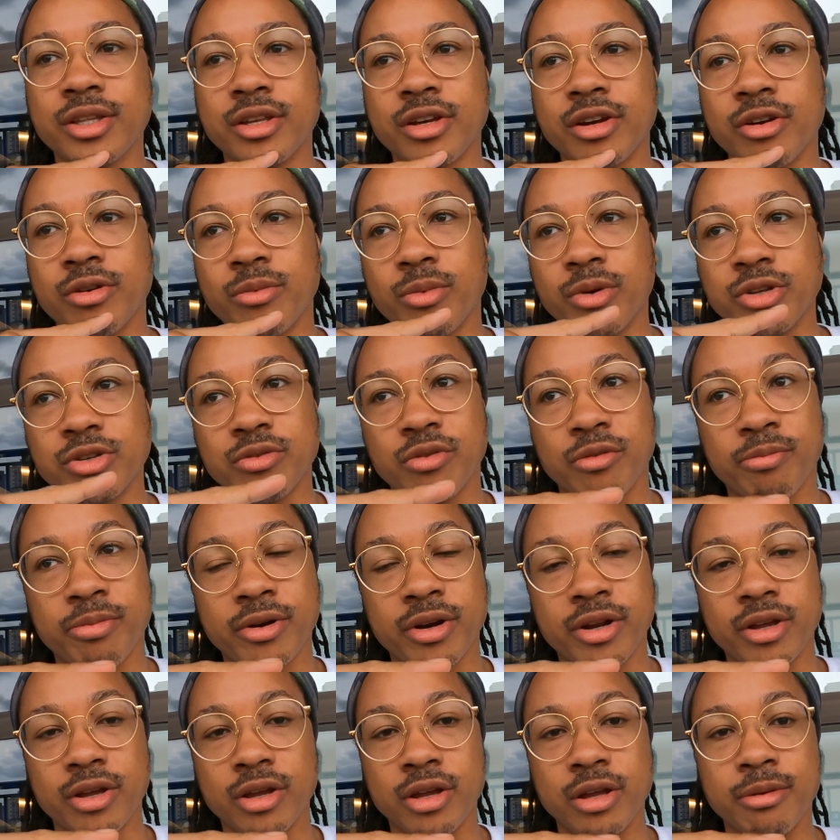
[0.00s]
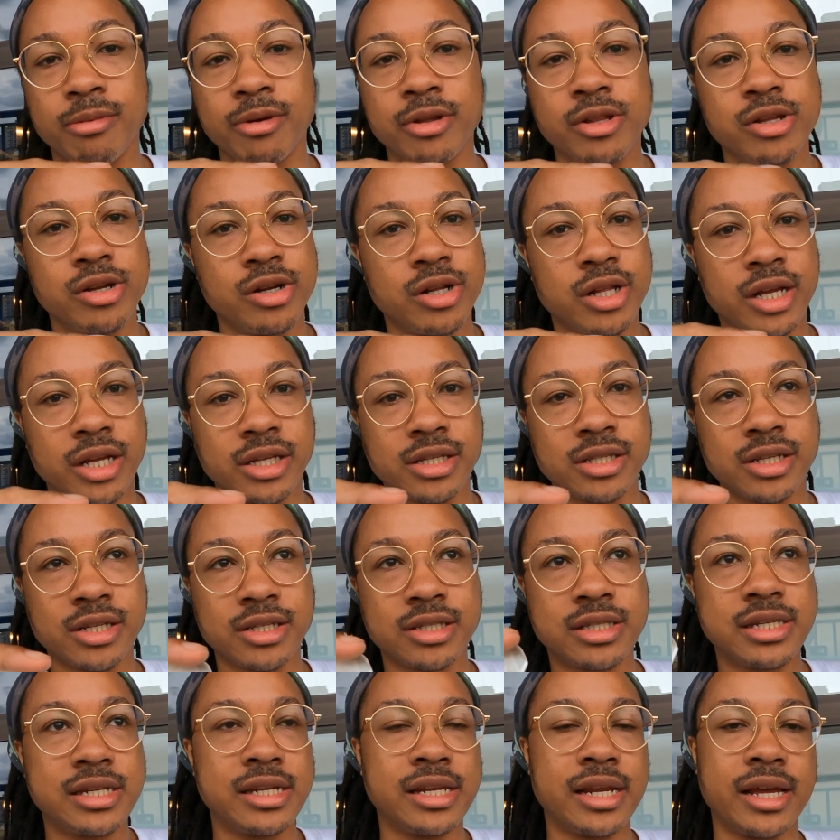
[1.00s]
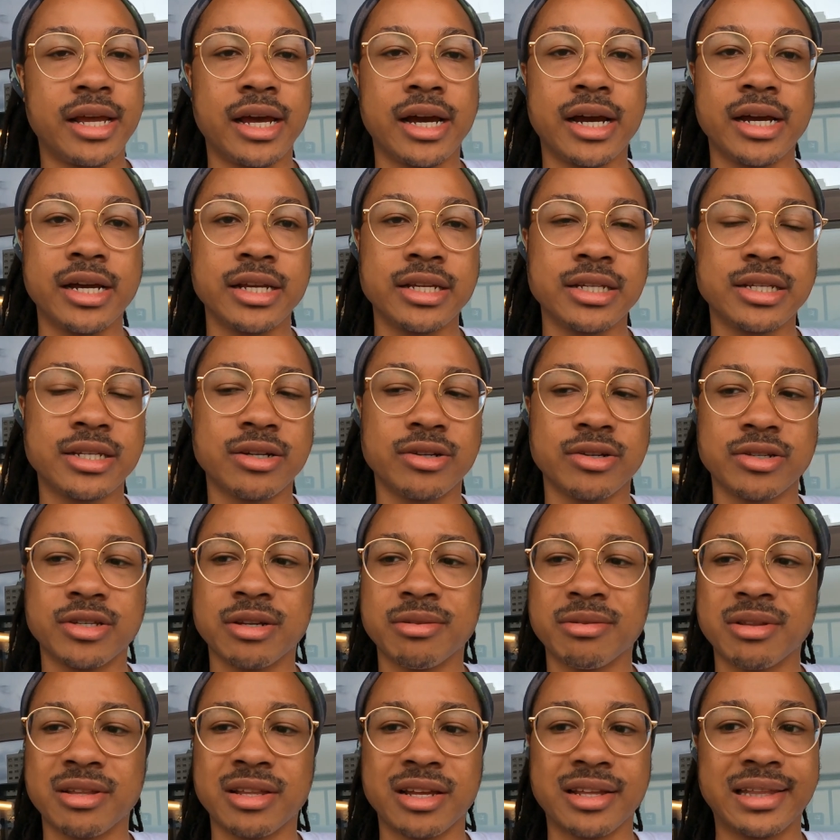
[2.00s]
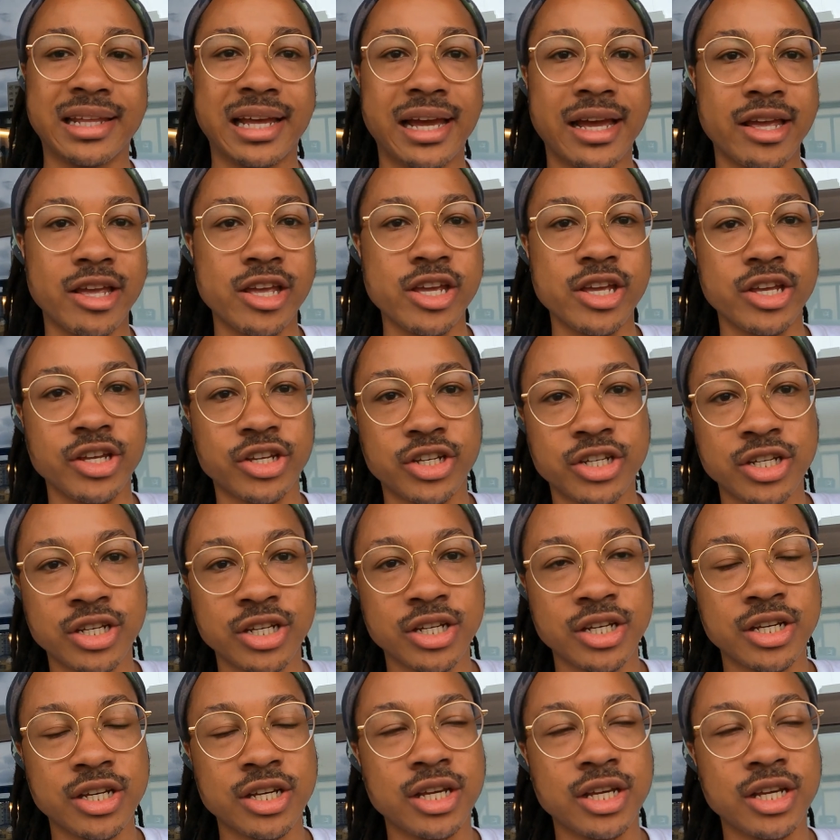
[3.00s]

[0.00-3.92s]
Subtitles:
which were pretty good, but they're like 16 AIs or something like that each.